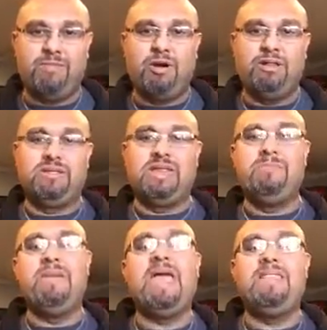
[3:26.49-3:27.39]
parties that they
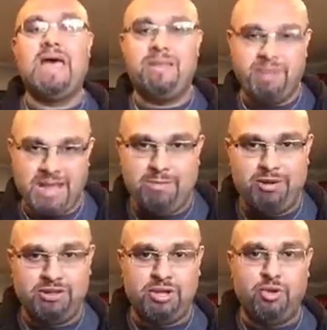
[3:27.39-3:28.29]
may not have been able
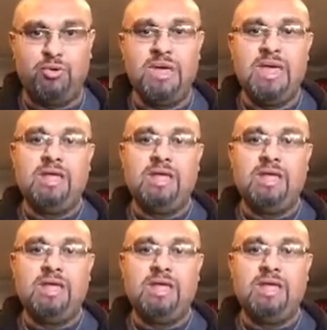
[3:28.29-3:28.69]
to do